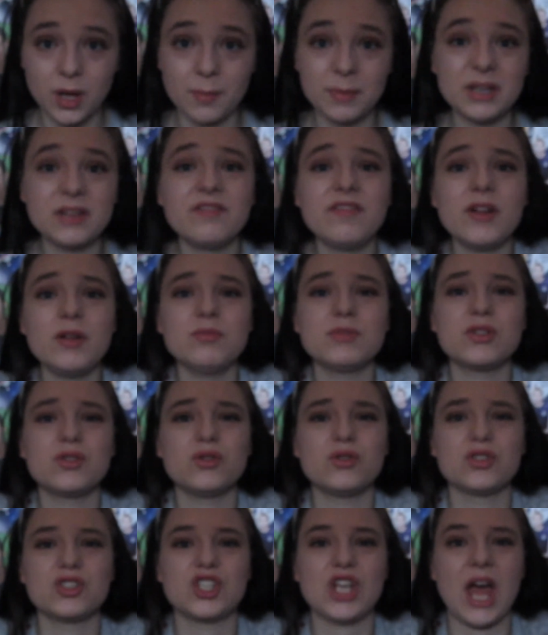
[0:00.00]
I mean, the film's
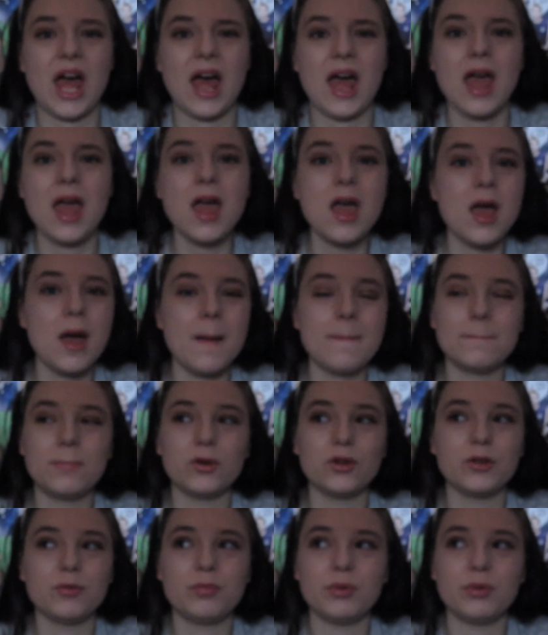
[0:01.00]
good, yeah, but the